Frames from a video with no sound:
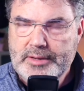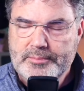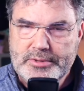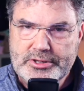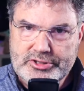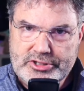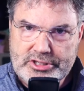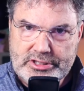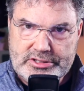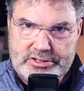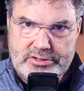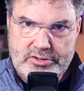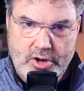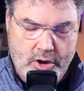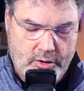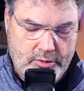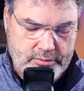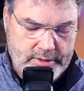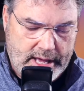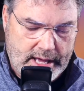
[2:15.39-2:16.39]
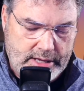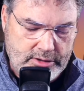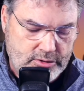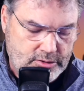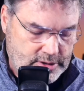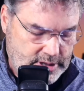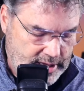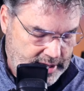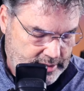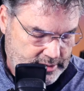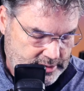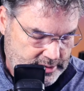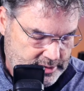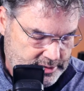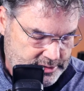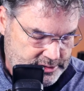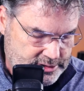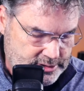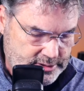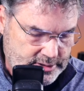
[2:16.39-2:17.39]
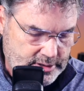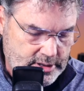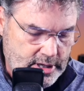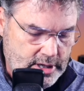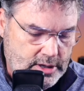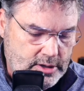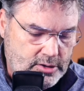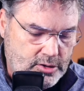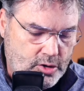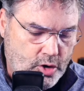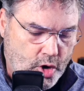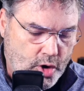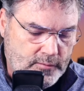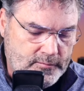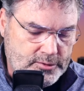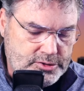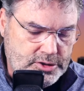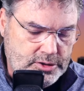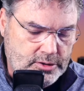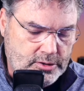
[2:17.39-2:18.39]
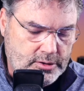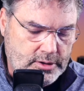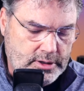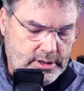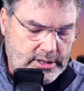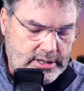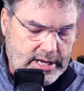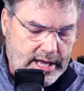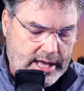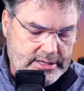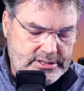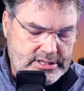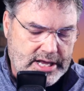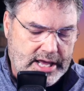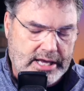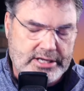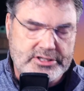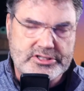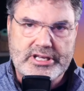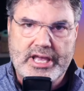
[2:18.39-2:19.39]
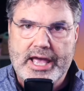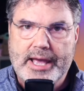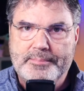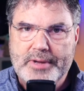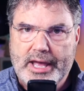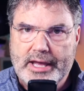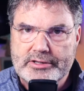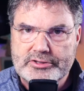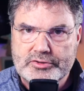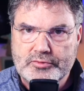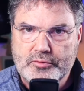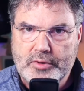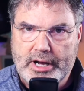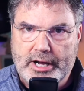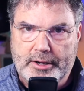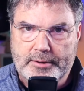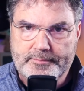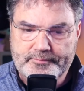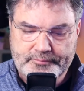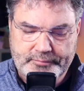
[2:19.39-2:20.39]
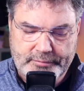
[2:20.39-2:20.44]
But just know that you can easily go over to your contacts app as well.